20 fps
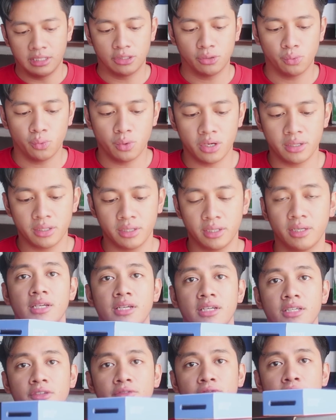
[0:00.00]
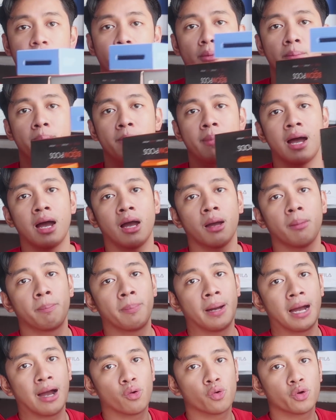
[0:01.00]
This one is from Mac
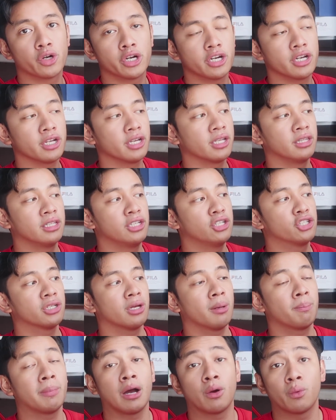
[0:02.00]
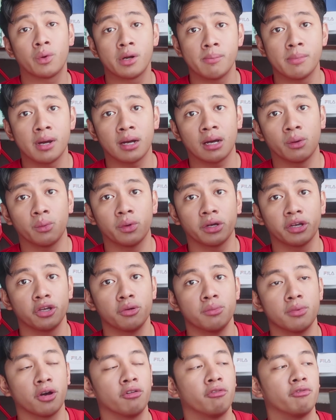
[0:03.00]
Power. Hindi siya Power Mac, wag
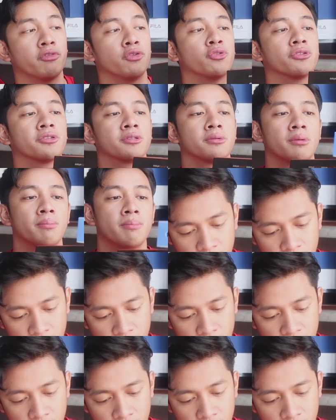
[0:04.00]
kayo makonfuse.